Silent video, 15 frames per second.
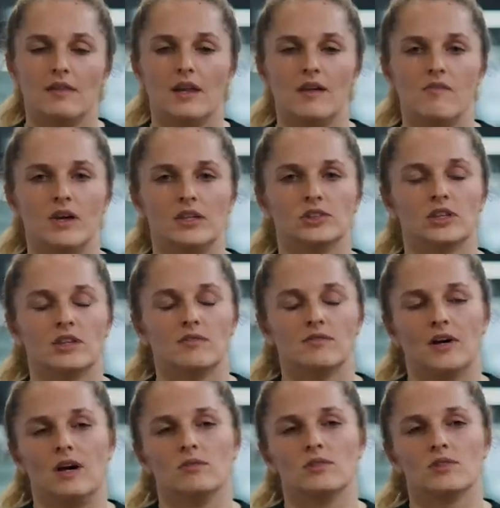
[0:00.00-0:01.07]
They eventually
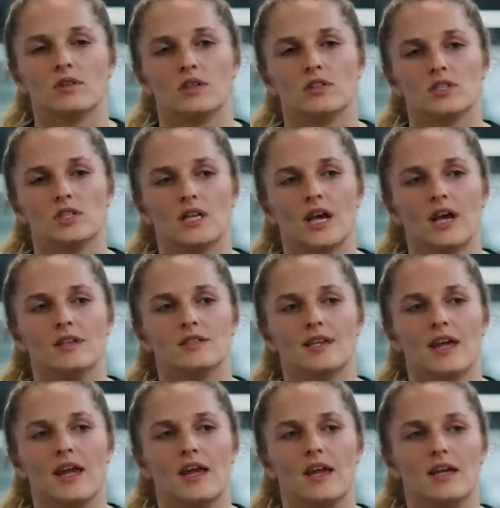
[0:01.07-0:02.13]
found that she had
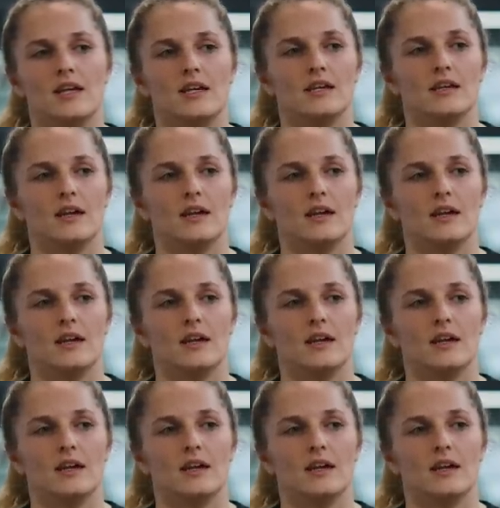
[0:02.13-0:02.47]
a